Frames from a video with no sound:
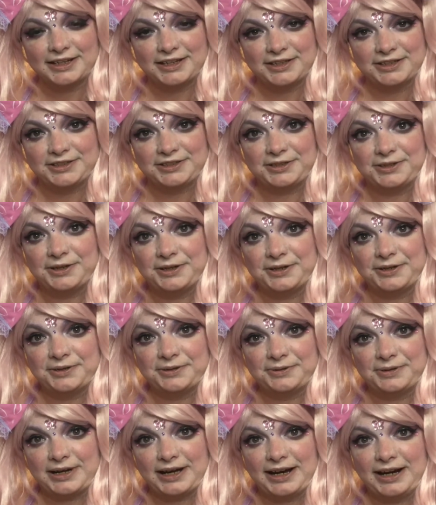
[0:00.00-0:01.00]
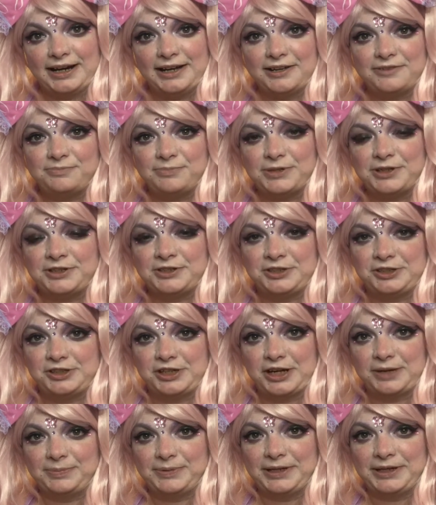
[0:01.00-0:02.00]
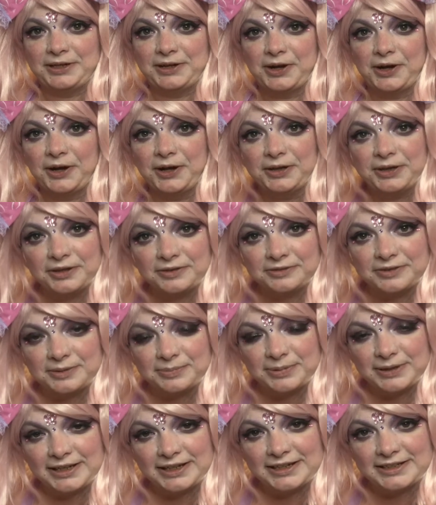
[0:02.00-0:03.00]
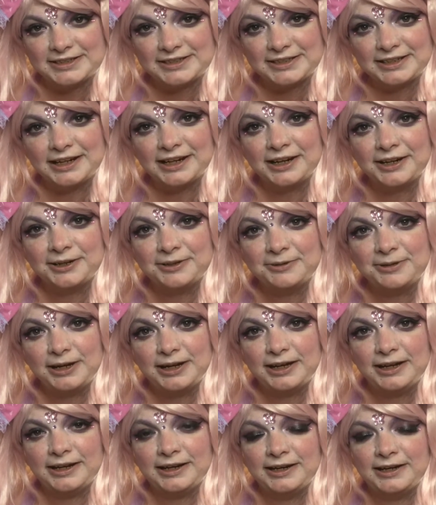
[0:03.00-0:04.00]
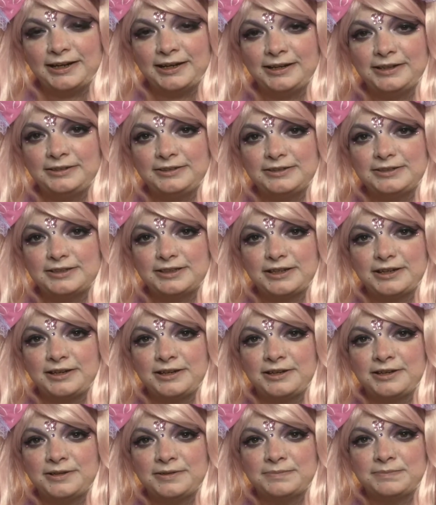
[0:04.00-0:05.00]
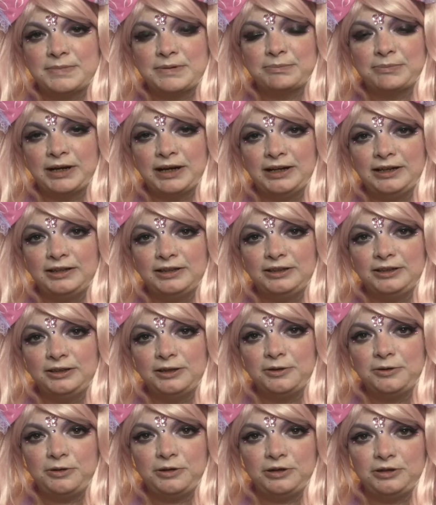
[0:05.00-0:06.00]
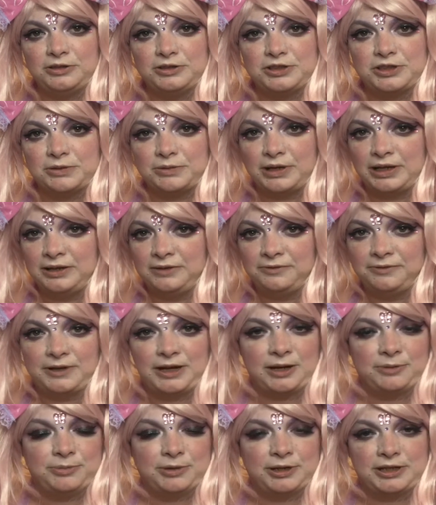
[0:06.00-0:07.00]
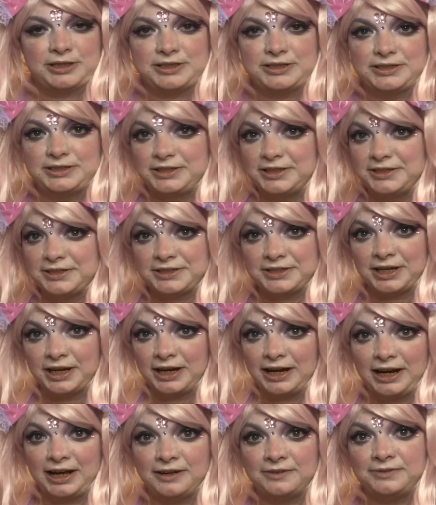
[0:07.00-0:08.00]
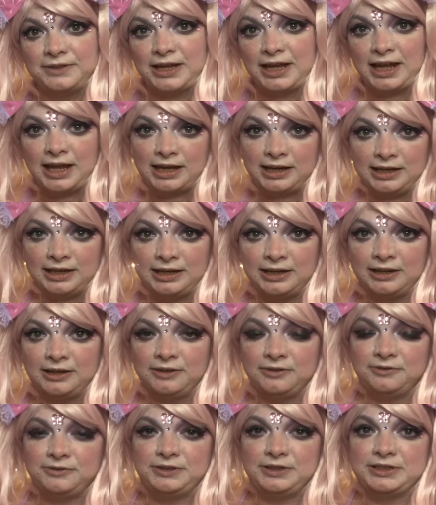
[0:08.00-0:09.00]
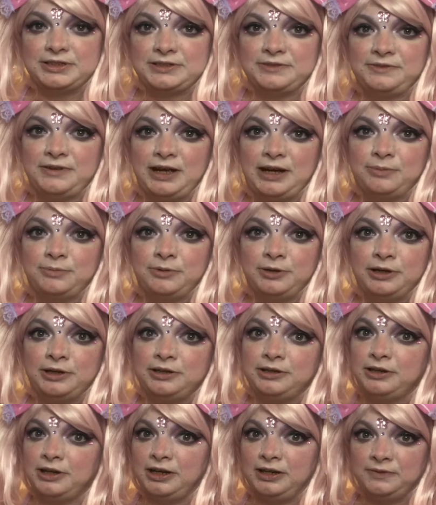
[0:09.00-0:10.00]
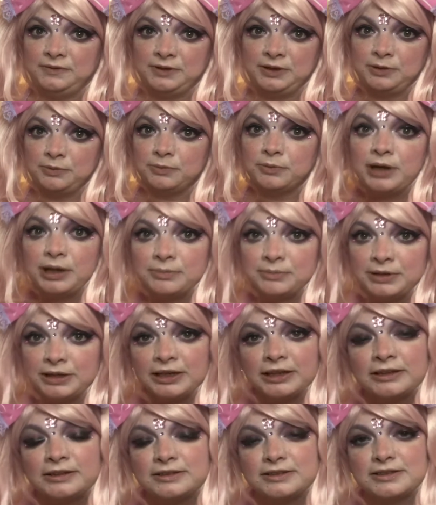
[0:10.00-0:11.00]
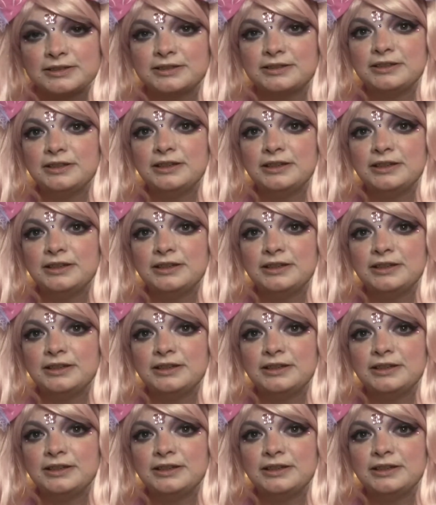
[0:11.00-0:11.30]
So I have been shopping all over the place now, and my local Joann Fabrics does not have any of this fabric, not even a remnant.